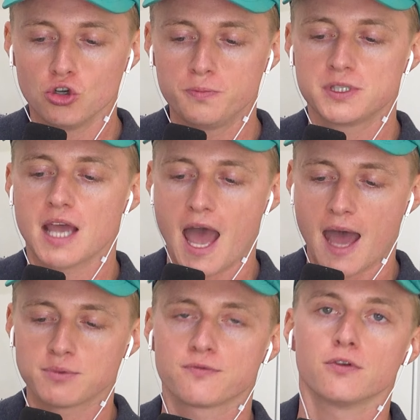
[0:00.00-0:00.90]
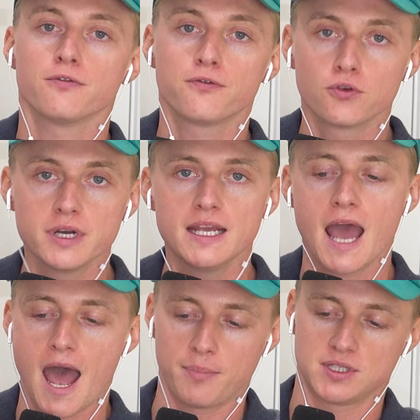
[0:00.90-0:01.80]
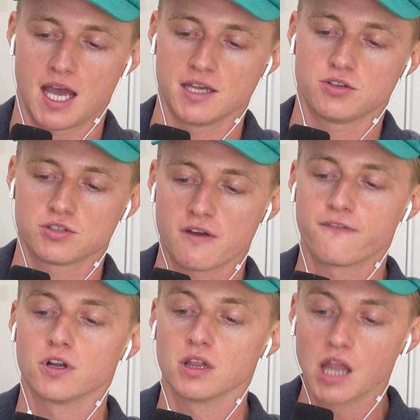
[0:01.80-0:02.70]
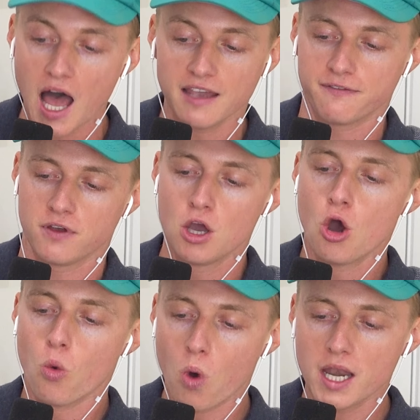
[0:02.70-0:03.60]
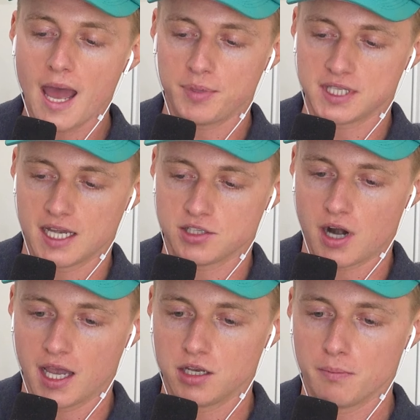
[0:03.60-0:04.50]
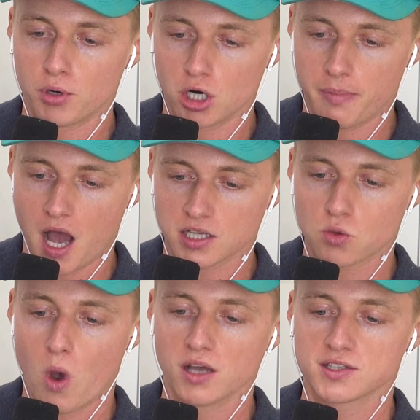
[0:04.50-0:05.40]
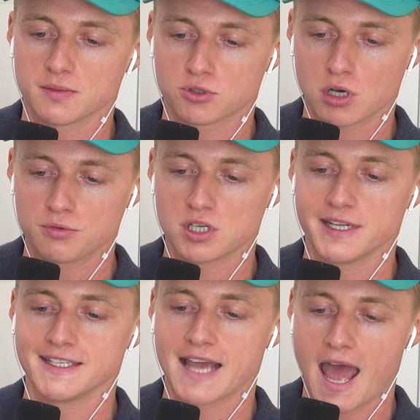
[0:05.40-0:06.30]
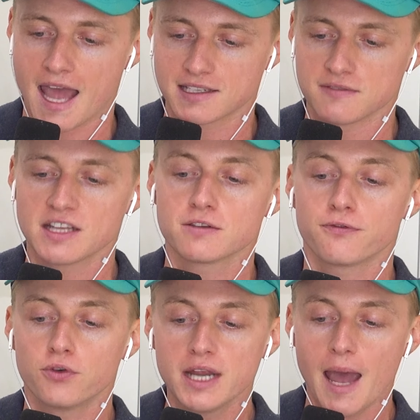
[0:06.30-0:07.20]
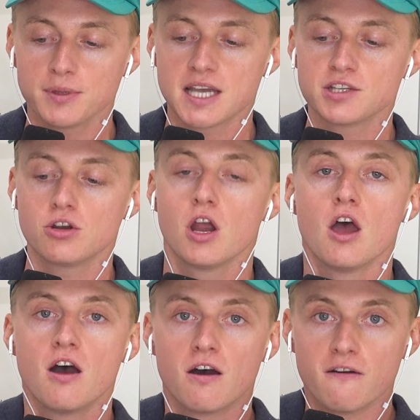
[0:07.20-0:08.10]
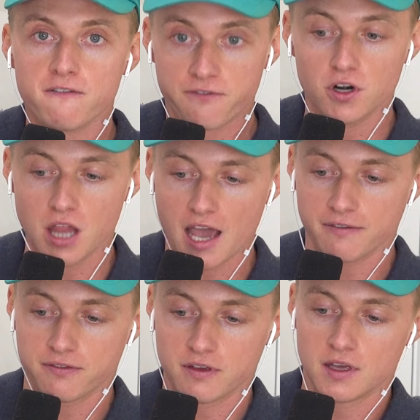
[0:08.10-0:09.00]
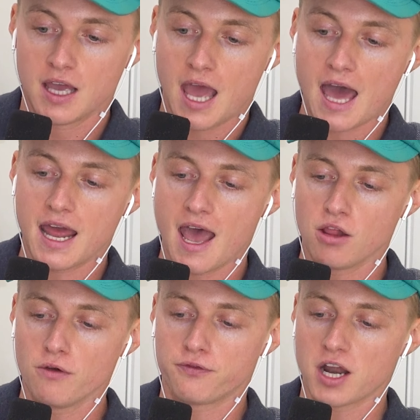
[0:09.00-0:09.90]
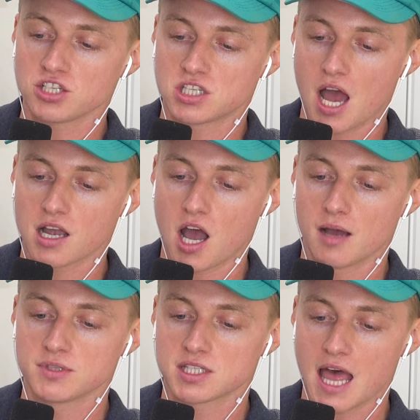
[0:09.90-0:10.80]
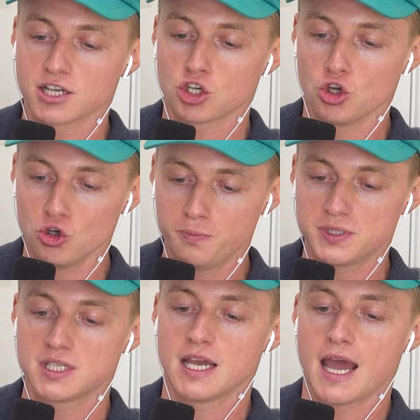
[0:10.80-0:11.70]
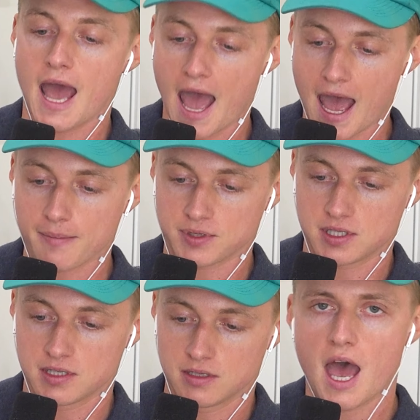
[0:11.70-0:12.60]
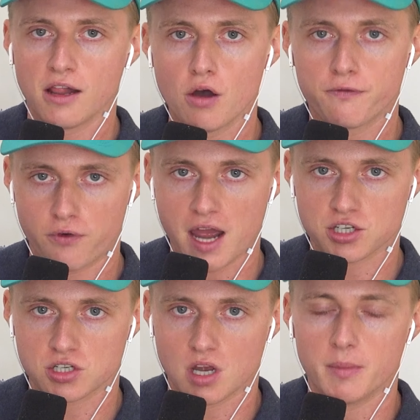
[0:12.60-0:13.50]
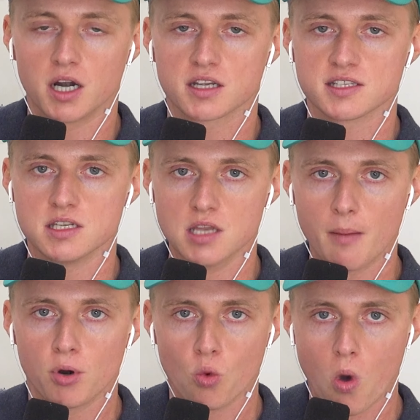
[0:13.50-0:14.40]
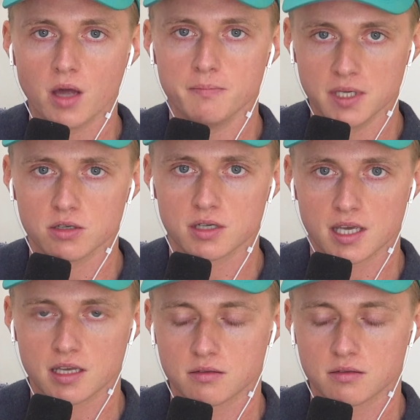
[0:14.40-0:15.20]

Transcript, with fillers: apps for free appetizers for life. One appetizer item per box while subscription is active. That's a free appetizer for life at HelloFresh.com slash apps. HelloFresh, America's number one meal kit.